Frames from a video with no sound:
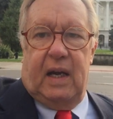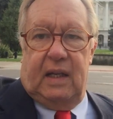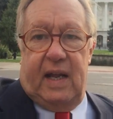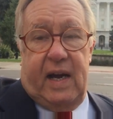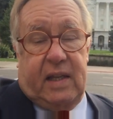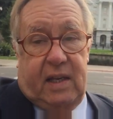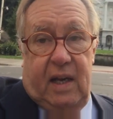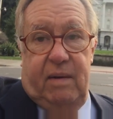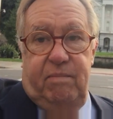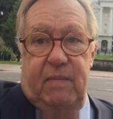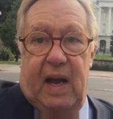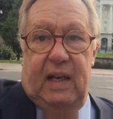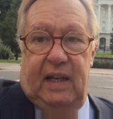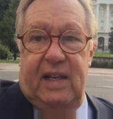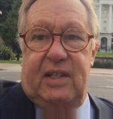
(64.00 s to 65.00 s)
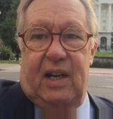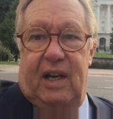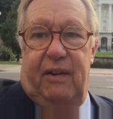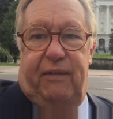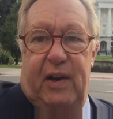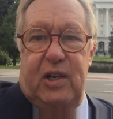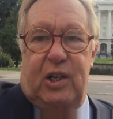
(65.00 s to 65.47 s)
been elected, at least
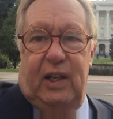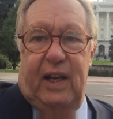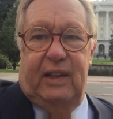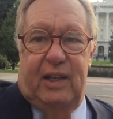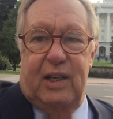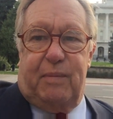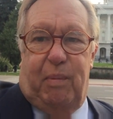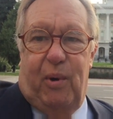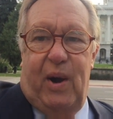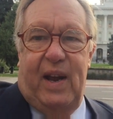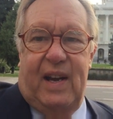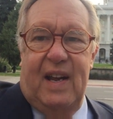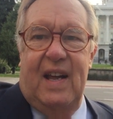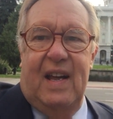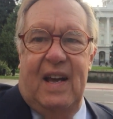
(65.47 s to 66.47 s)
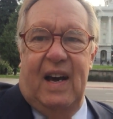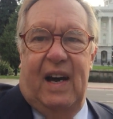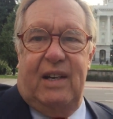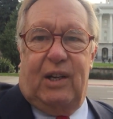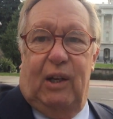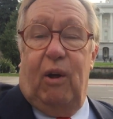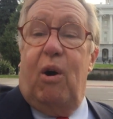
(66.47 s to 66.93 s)
unofficially at this point,
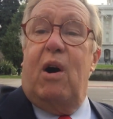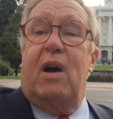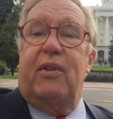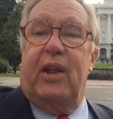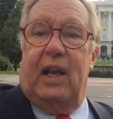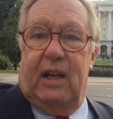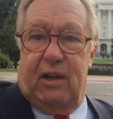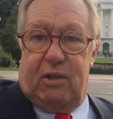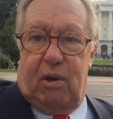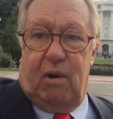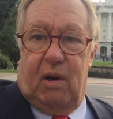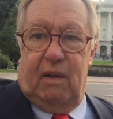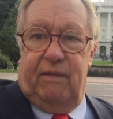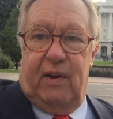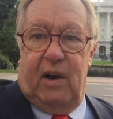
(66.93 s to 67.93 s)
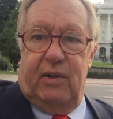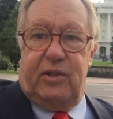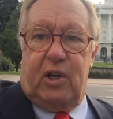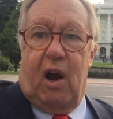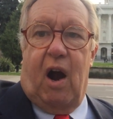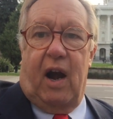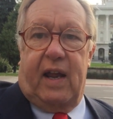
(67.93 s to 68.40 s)
until all the electoral
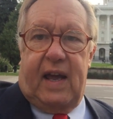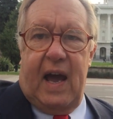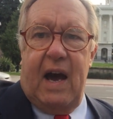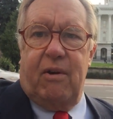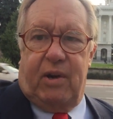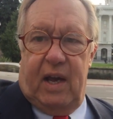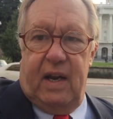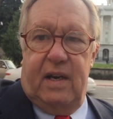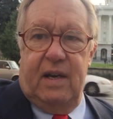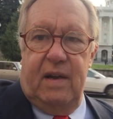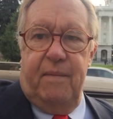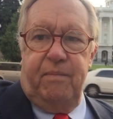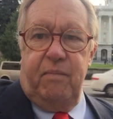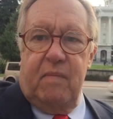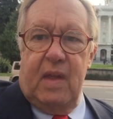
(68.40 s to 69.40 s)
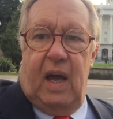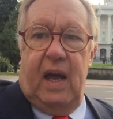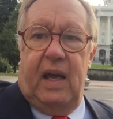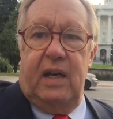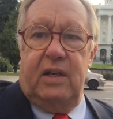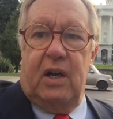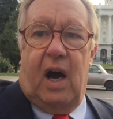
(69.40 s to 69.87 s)
votes are counted
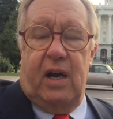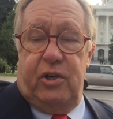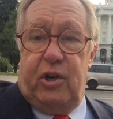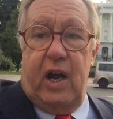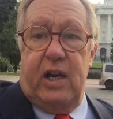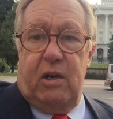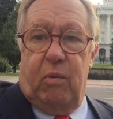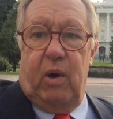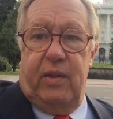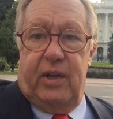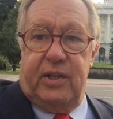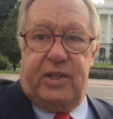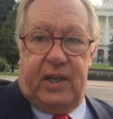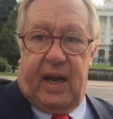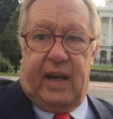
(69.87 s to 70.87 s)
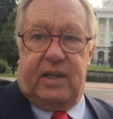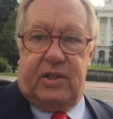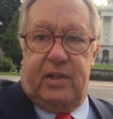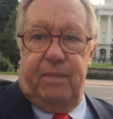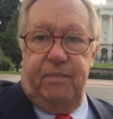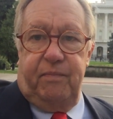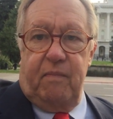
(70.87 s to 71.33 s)
in on January the
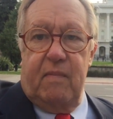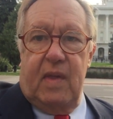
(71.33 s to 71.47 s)
sixth.